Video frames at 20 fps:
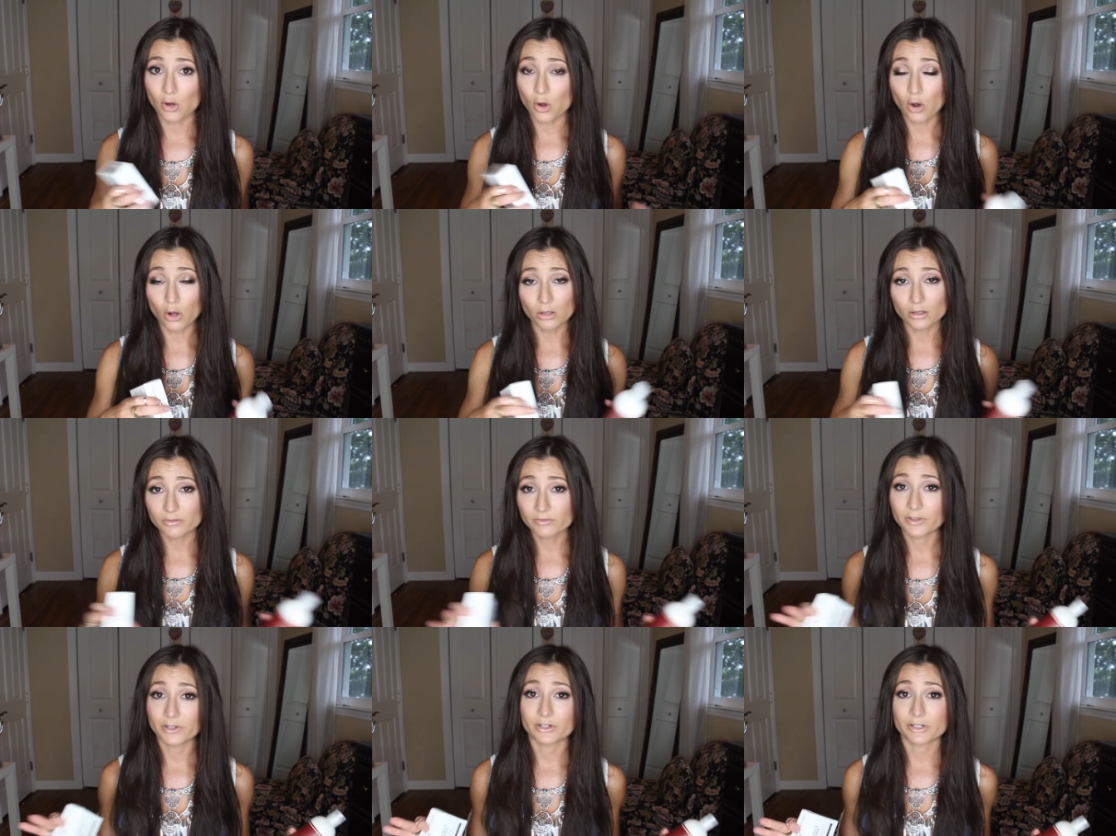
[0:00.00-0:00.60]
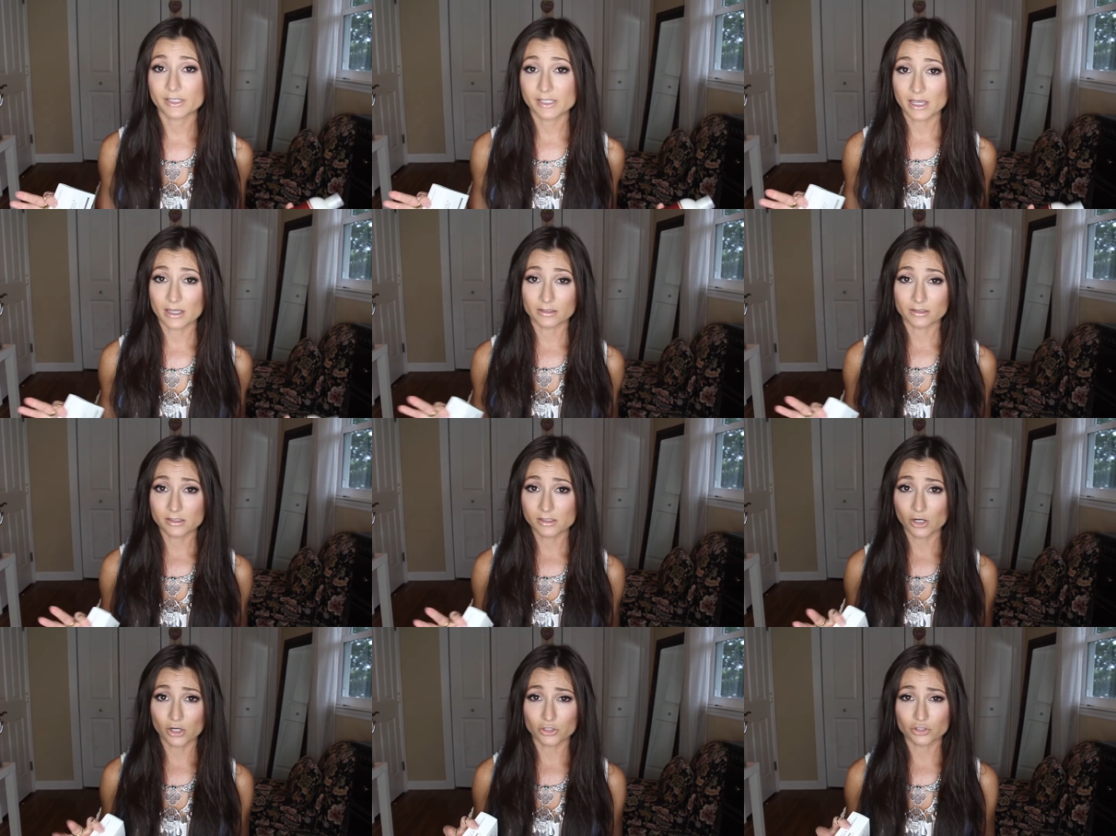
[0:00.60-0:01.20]
All of their
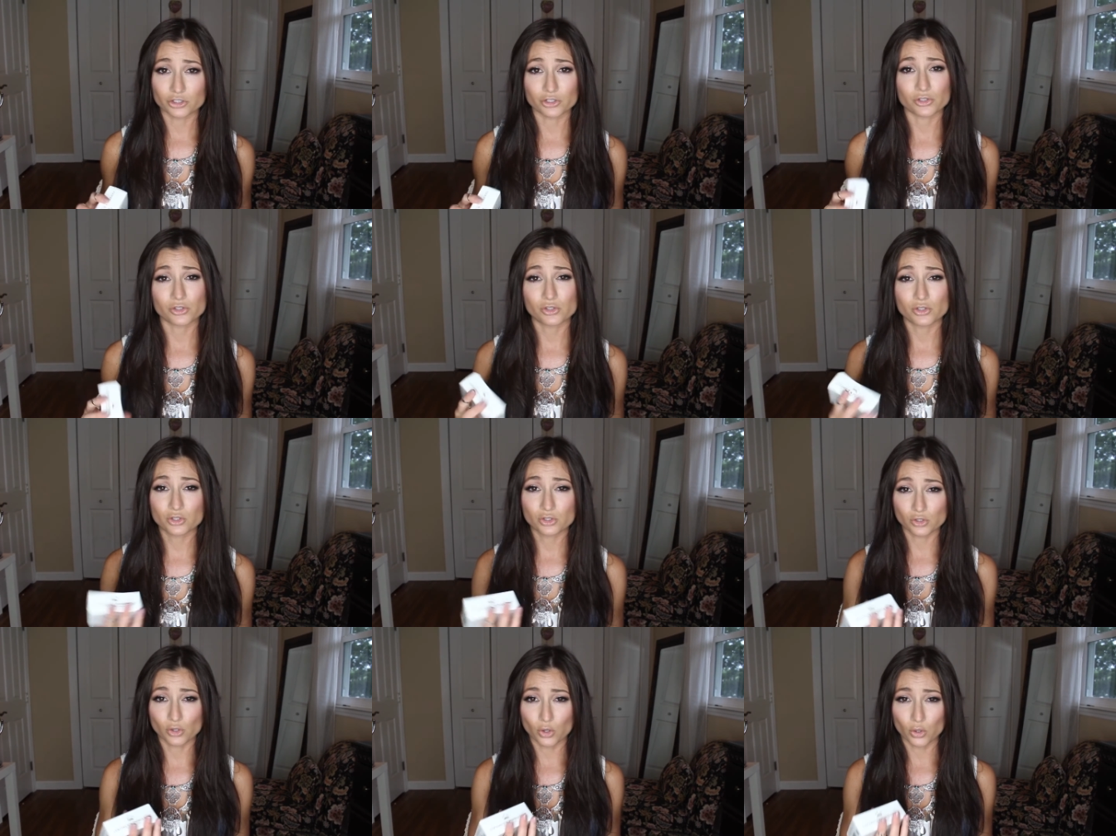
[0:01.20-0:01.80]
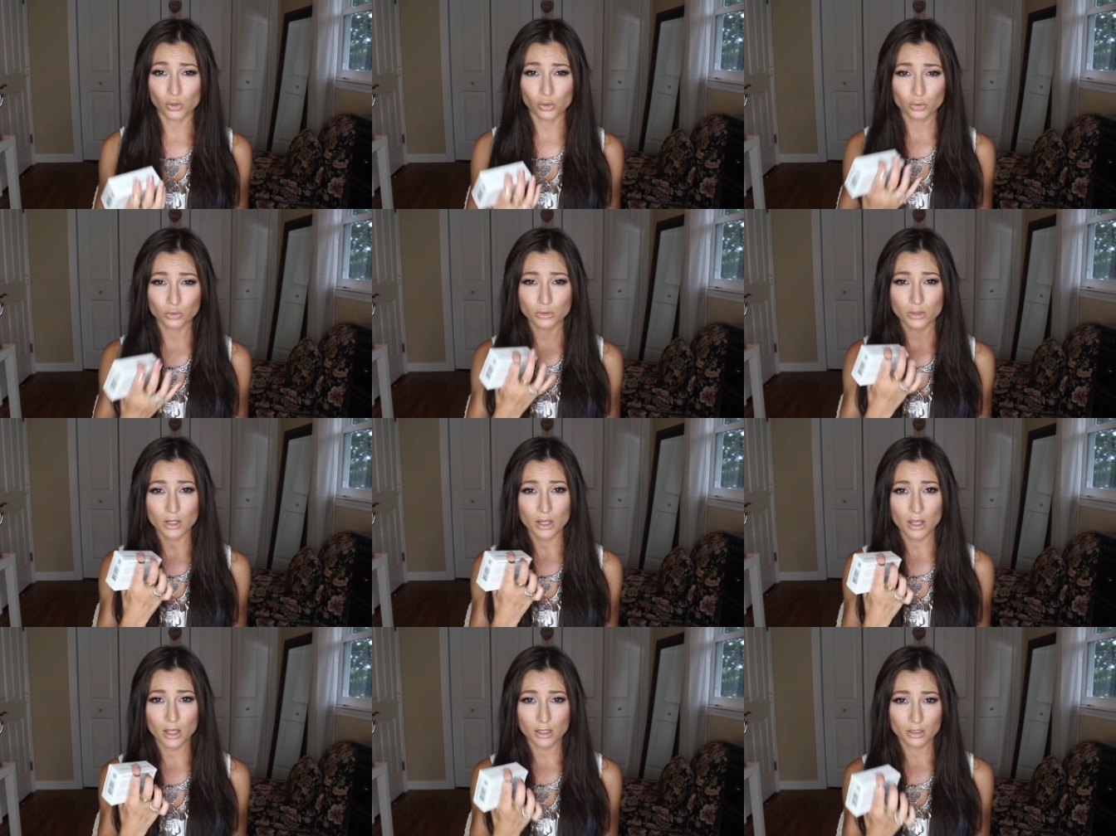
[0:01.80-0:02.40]
scents are just
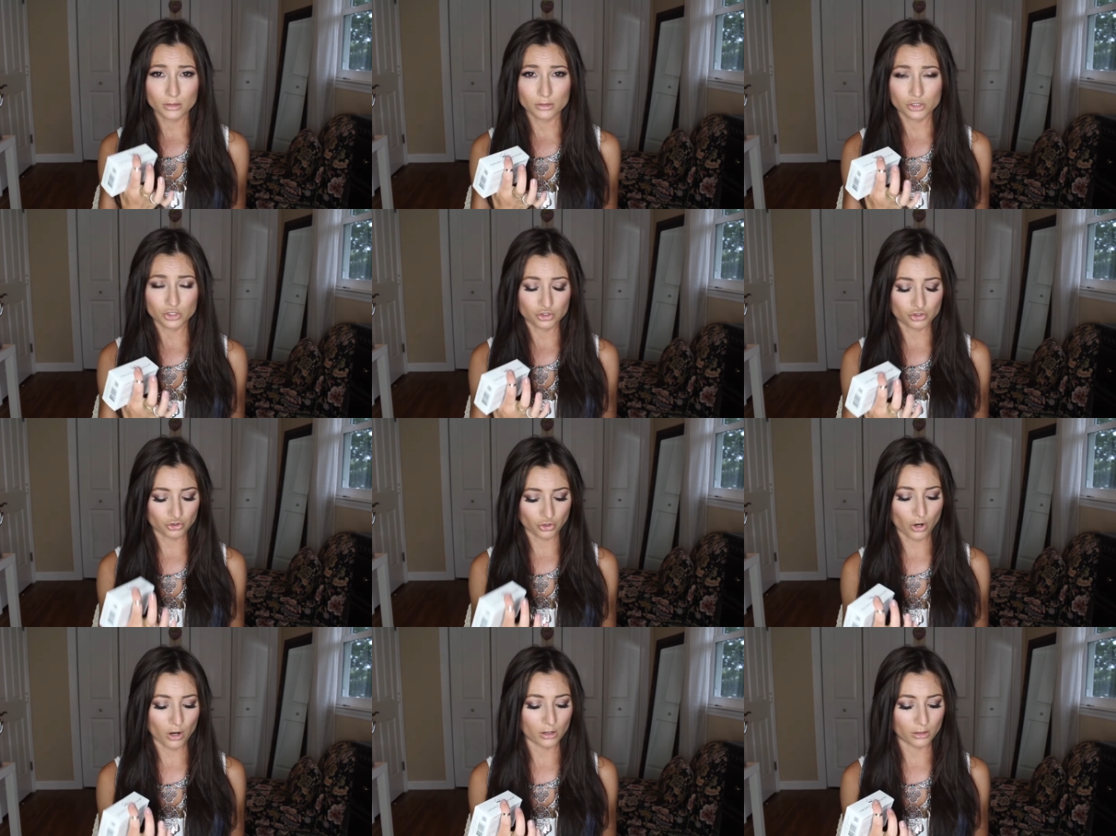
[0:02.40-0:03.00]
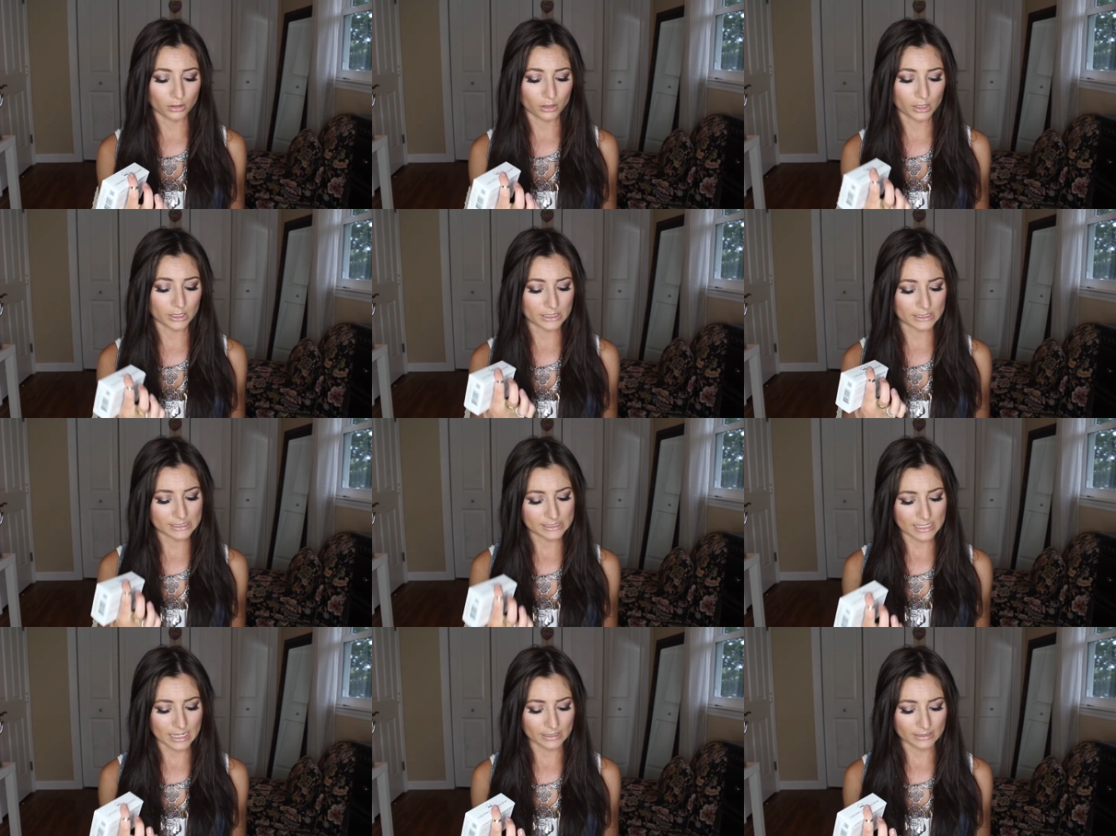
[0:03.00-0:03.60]
so strongly
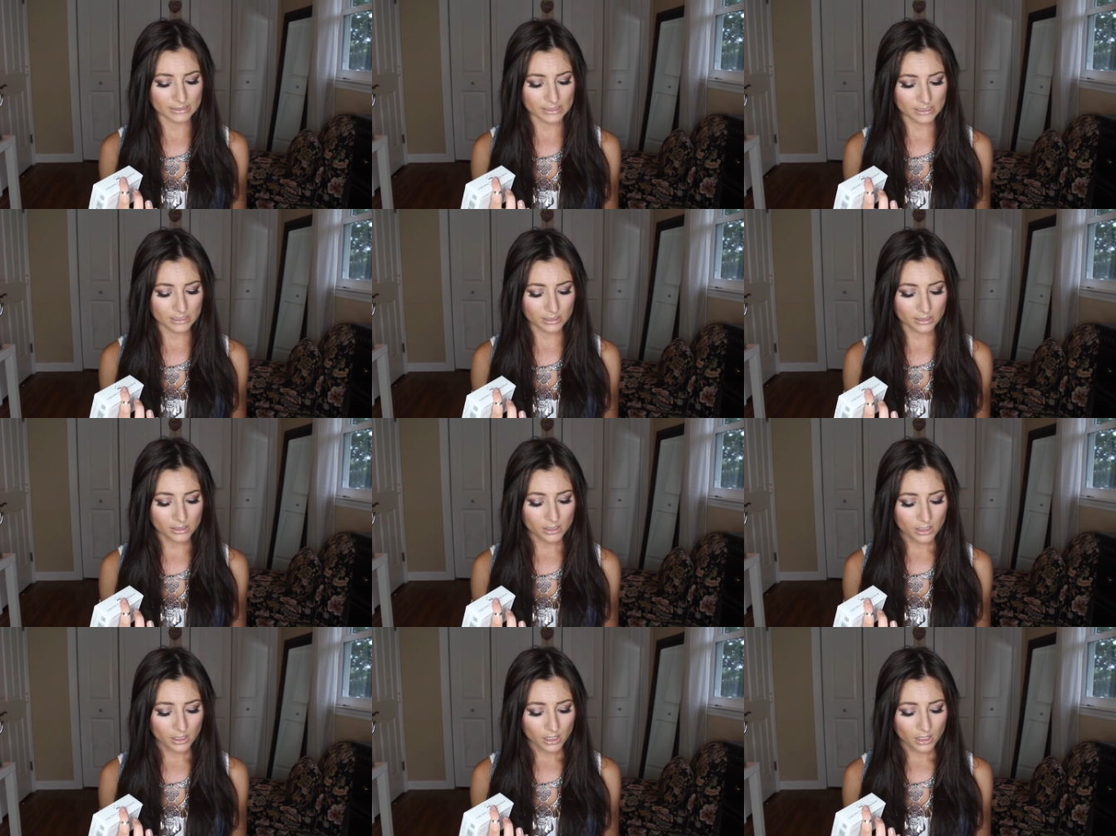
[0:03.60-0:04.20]
scented,